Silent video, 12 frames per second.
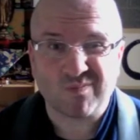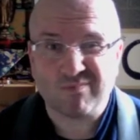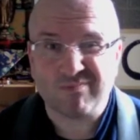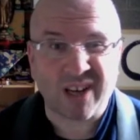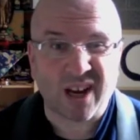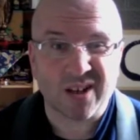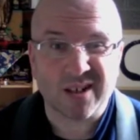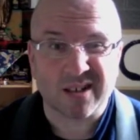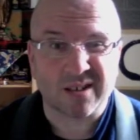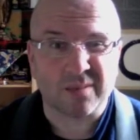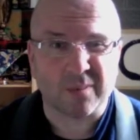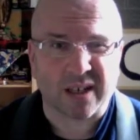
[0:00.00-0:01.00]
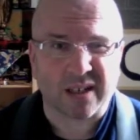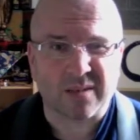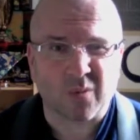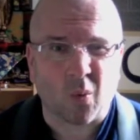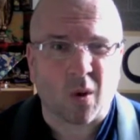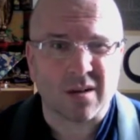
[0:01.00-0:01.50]
meander a bit,
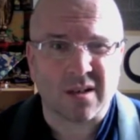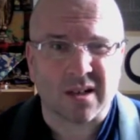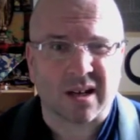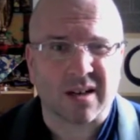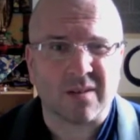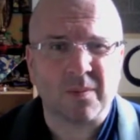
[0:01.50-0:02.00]
wander,